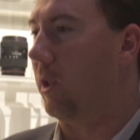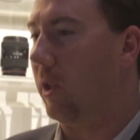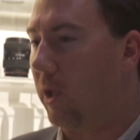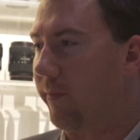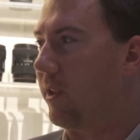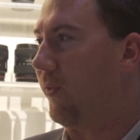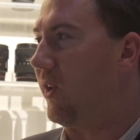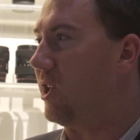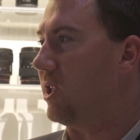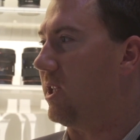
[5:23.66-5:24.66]
a lot of other
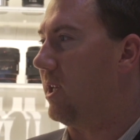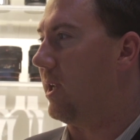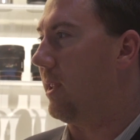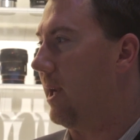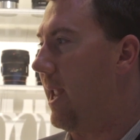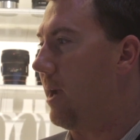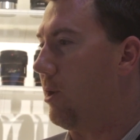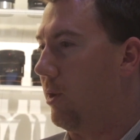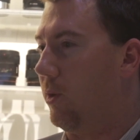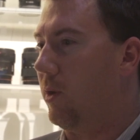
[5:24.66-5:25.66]
features in here that allow
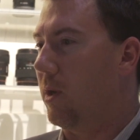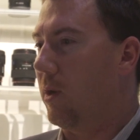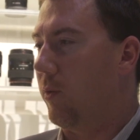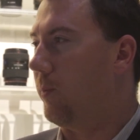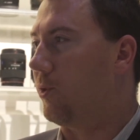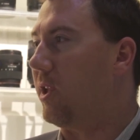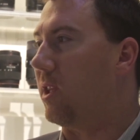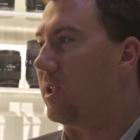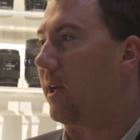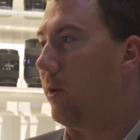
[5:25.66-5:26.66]
you to treat
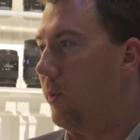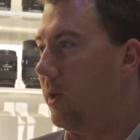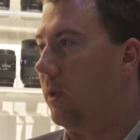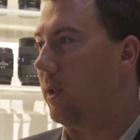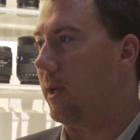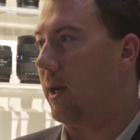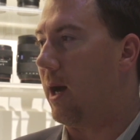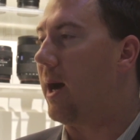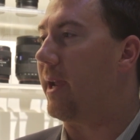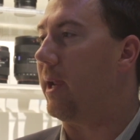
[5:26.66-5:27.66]
this like a real uh,
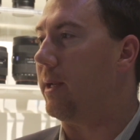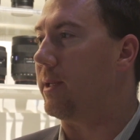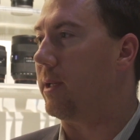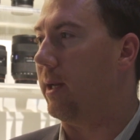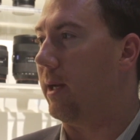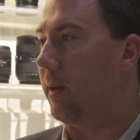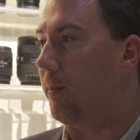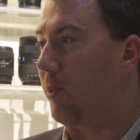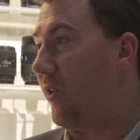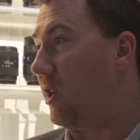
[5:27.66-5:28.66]
high-end uh,
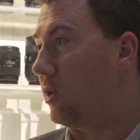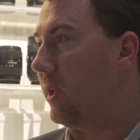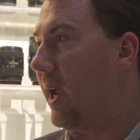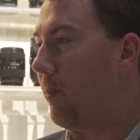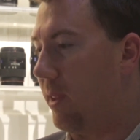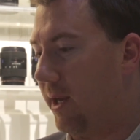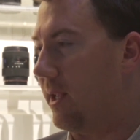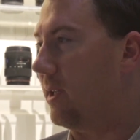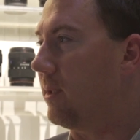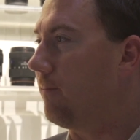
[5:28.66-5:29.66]
professional camera that
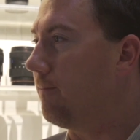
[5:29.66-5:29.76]
it is.